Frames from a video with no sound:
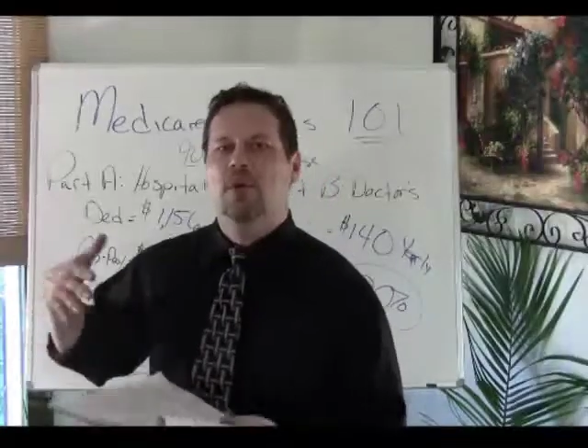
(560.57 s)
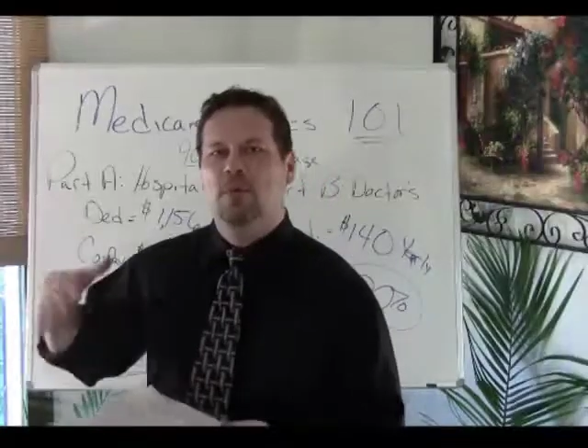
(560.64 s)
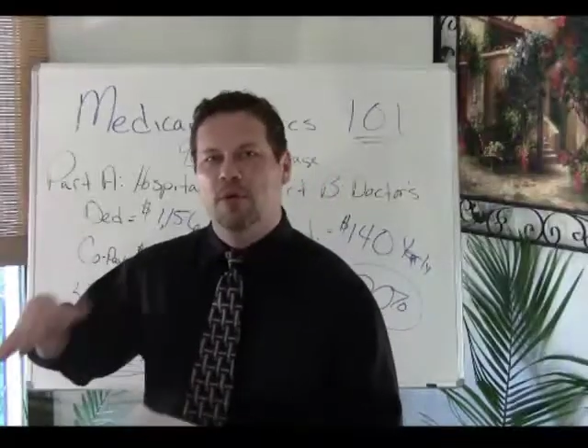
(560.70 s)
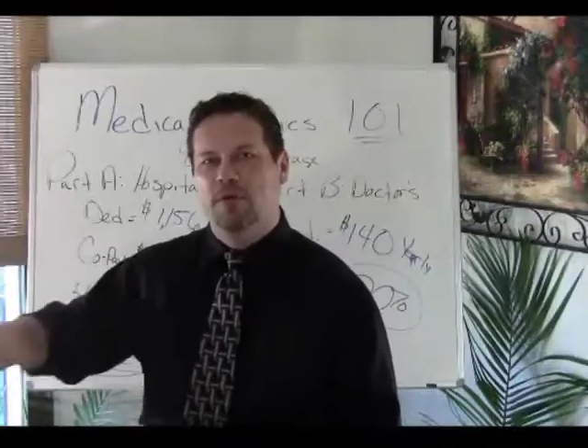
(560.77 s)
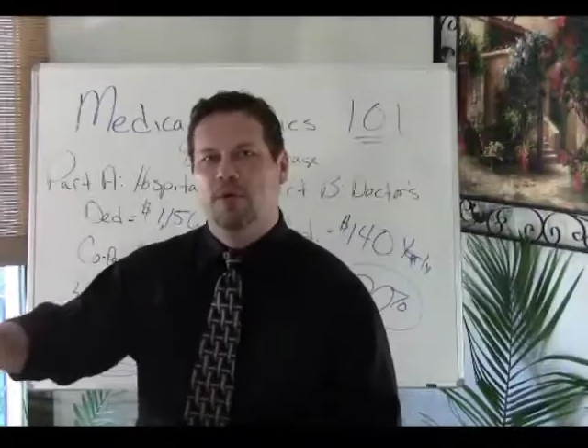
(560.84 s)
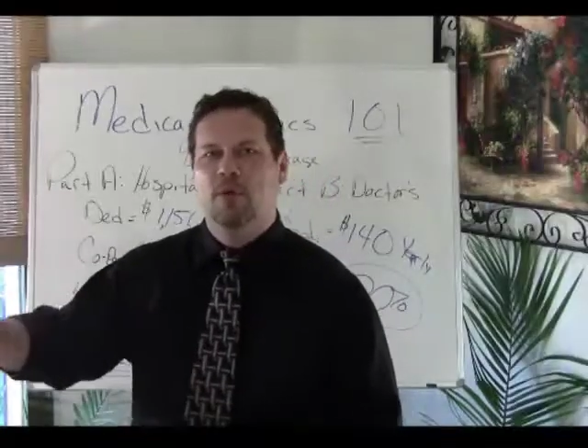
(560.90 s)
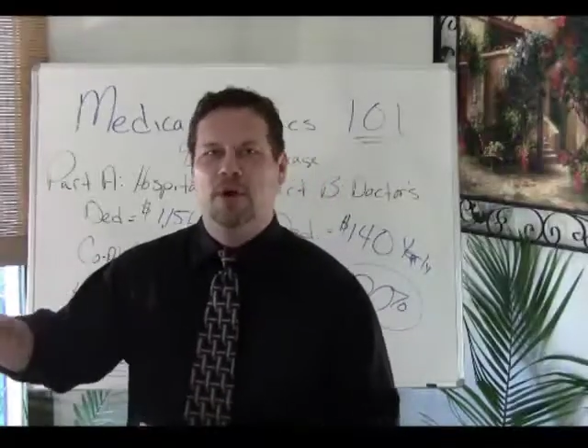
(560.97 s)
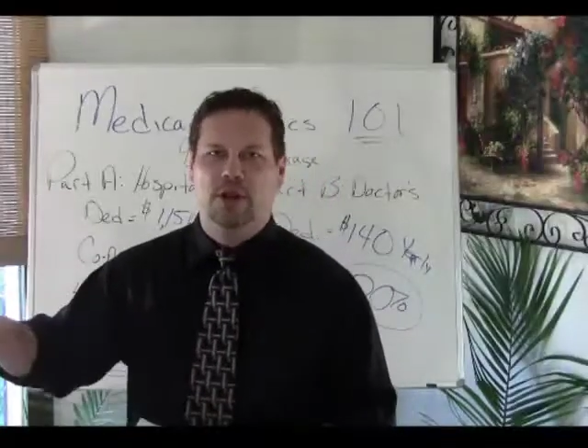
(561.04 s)

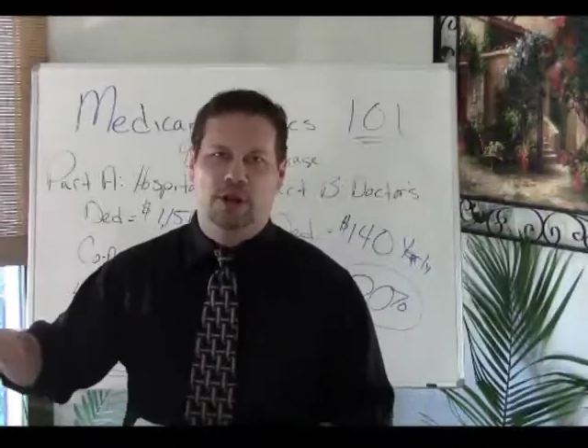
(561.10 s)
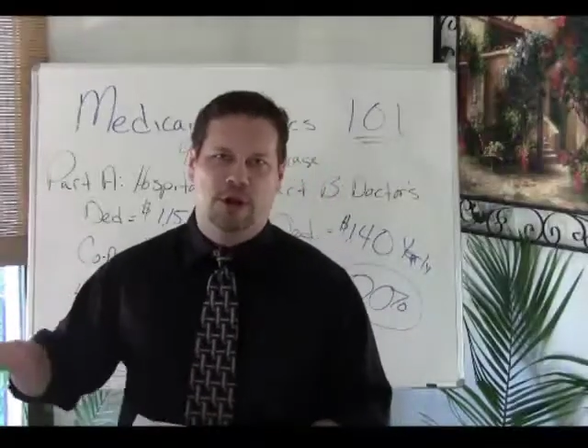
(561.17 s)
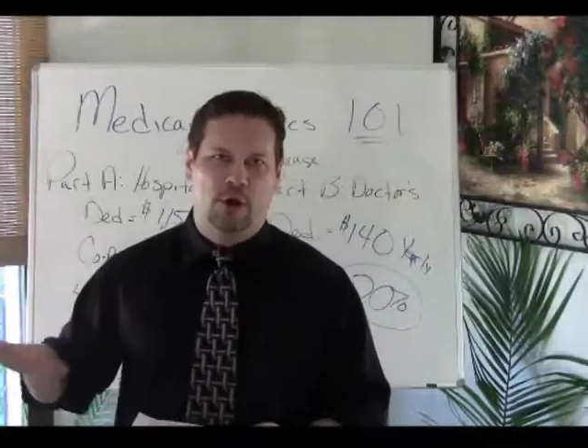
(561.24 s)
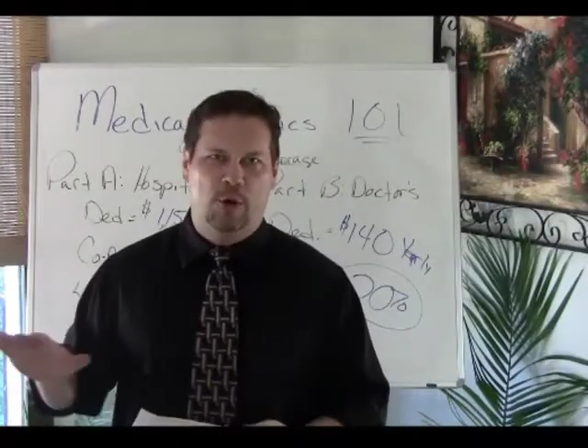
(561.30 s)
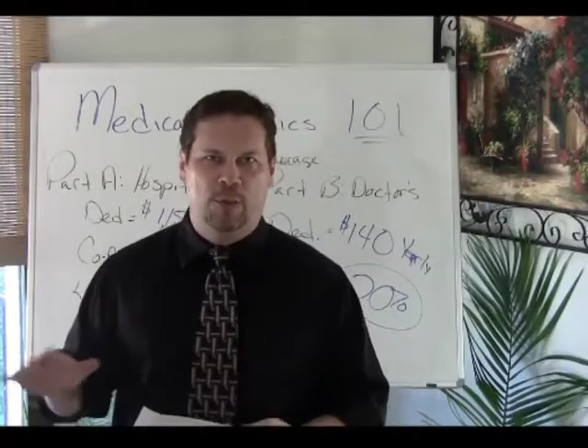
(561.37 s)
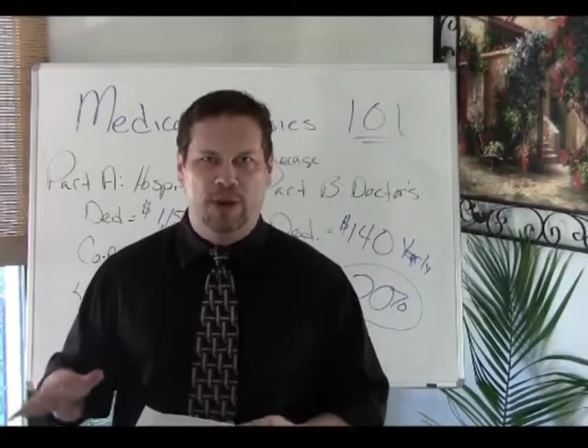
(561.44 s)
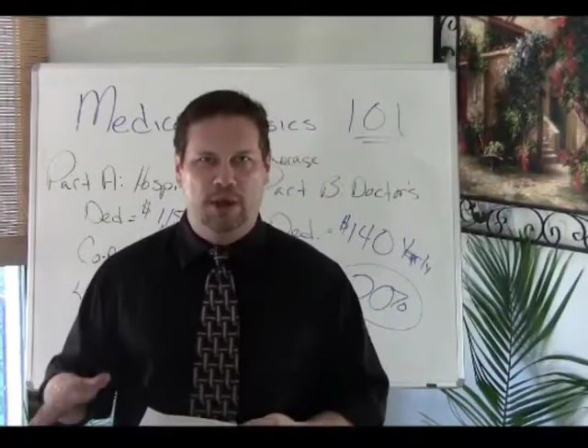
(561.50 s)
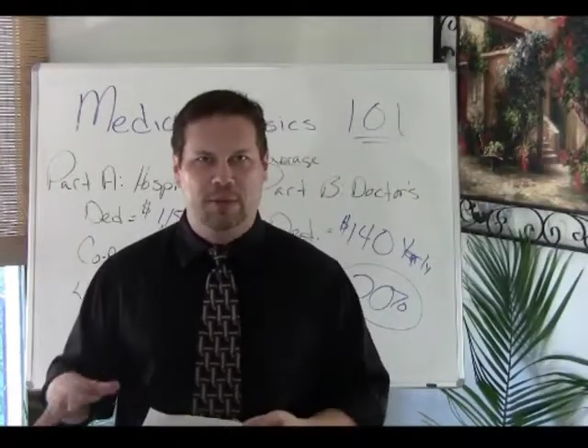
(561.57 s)
before the
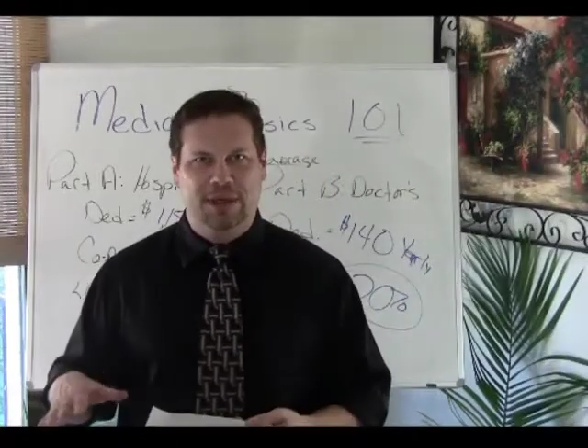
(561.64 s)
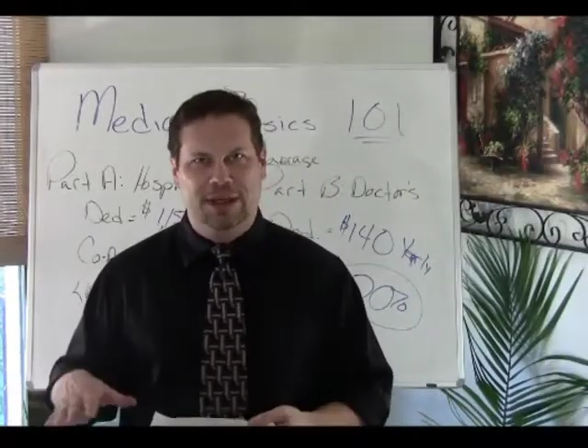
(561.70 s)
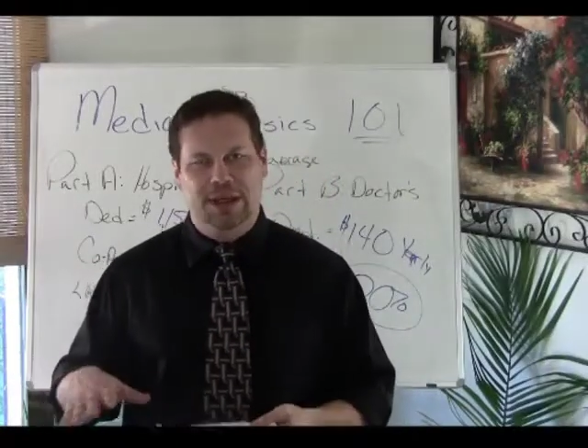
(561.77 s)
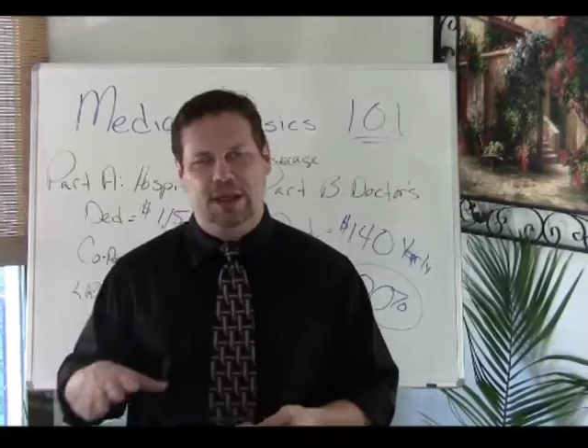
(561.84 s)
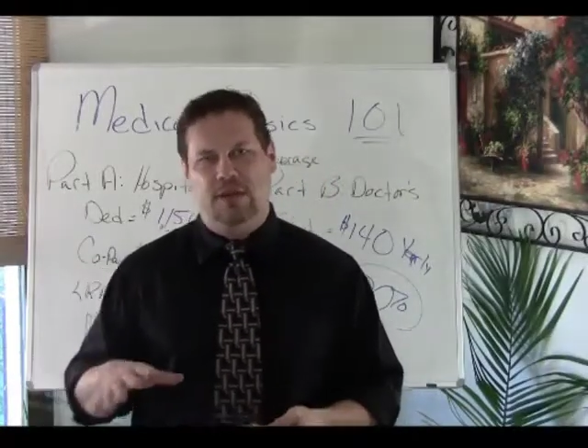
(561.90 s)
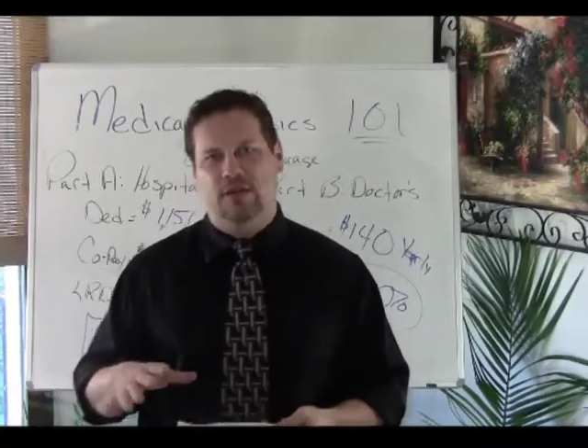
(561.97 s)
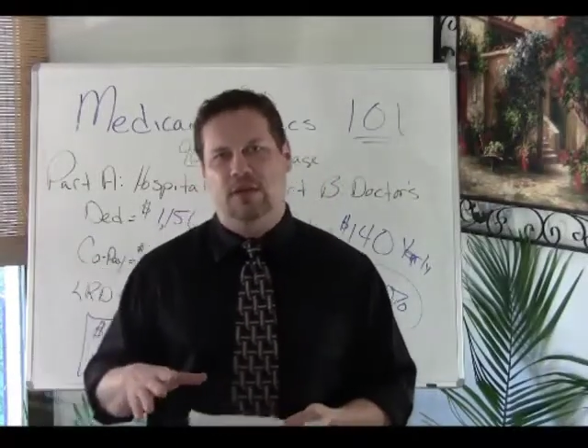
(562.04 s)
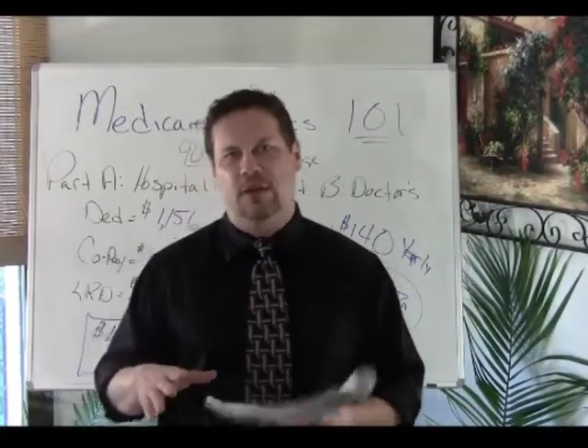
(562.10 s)
copayment
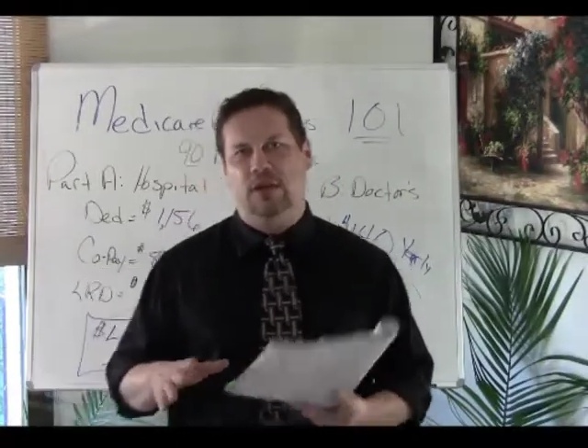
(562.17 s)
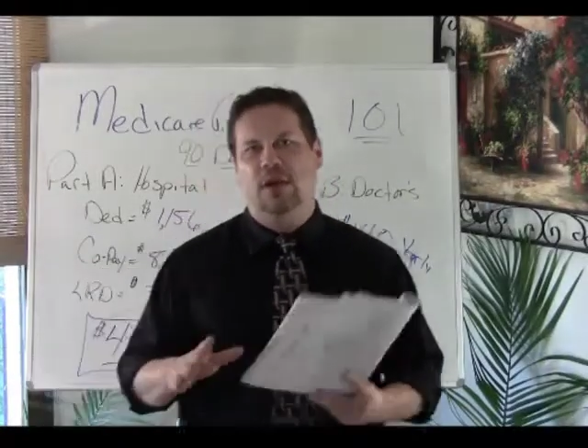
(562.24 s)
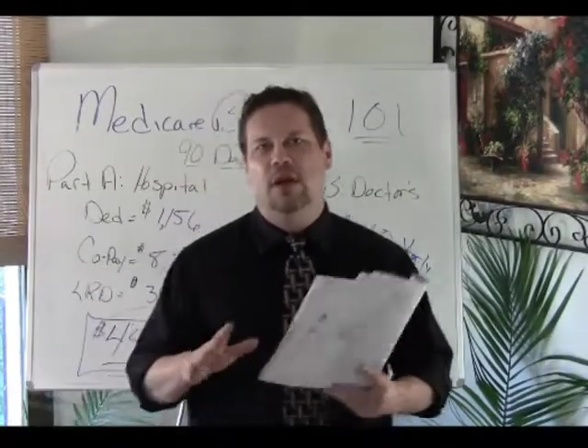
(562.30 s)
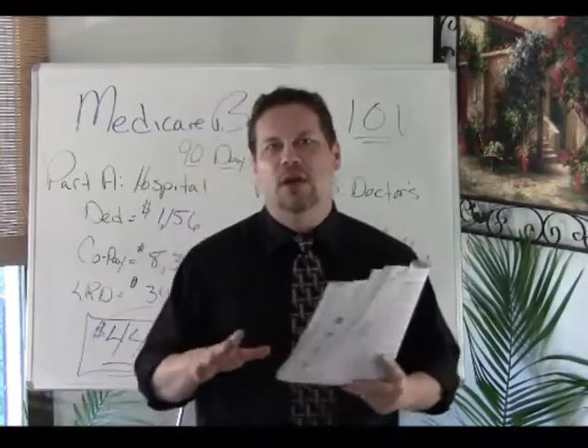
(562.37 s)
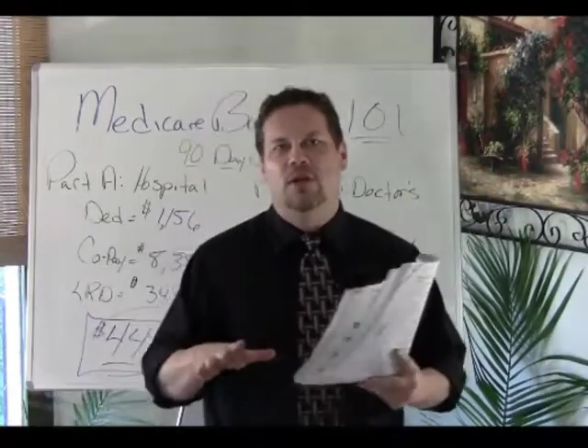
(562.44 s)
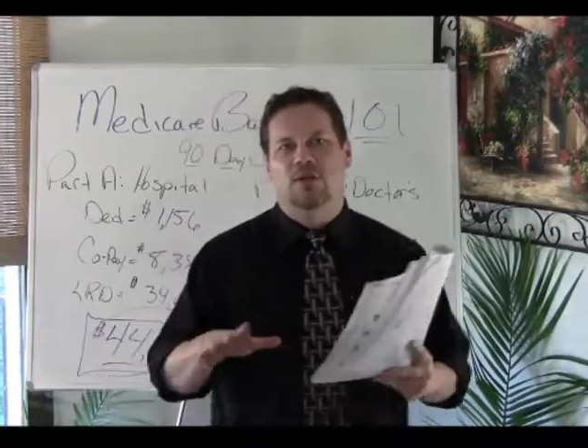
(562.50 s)
kicks in.